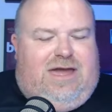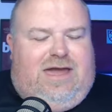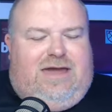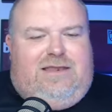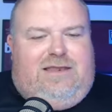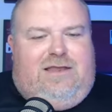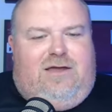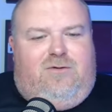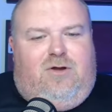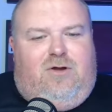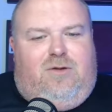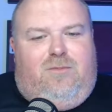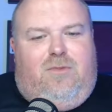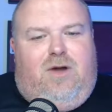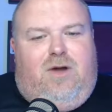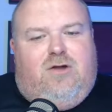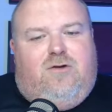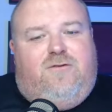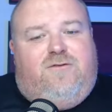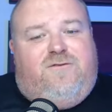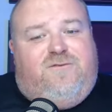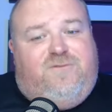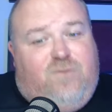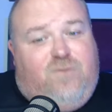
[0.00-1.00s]
out on loan? we got
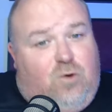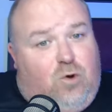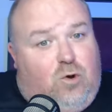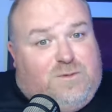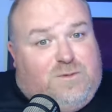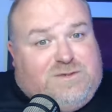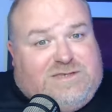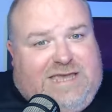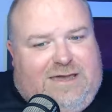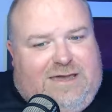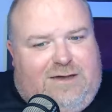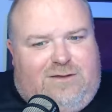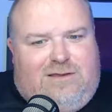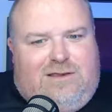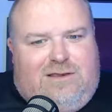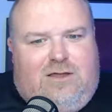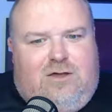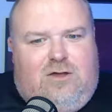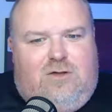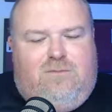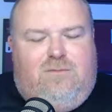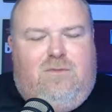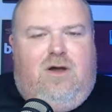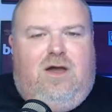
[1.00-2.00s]
Michael Forbes out on
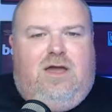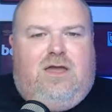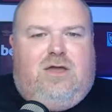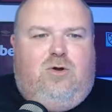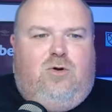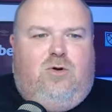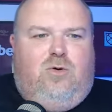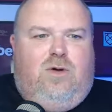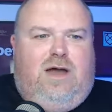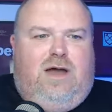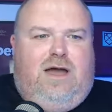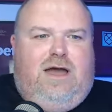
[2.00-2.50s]
loan. Michael